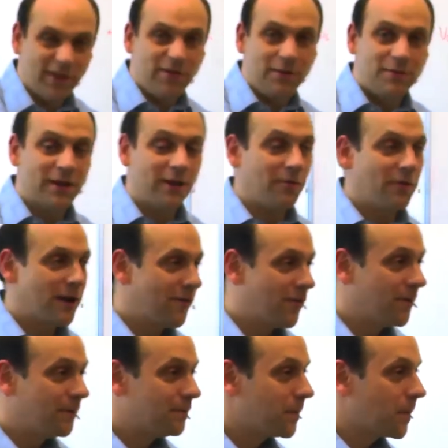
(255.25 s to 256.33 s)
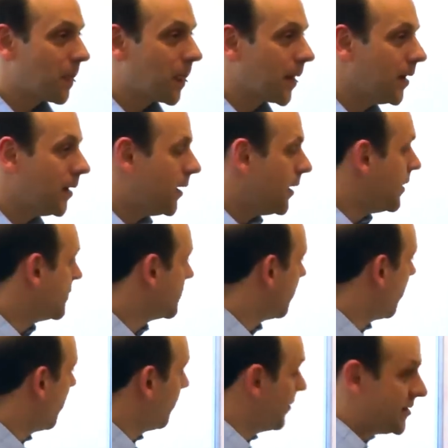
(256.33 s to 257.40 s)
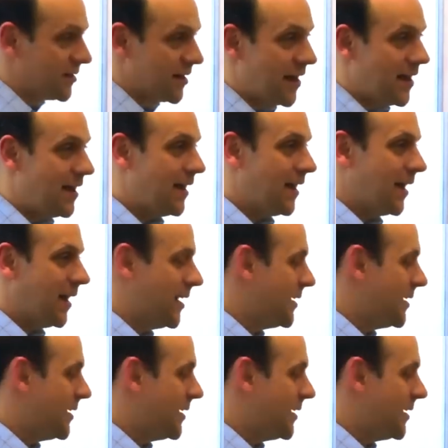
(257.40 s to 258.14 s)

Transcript: 50% or whatever. So what we're saying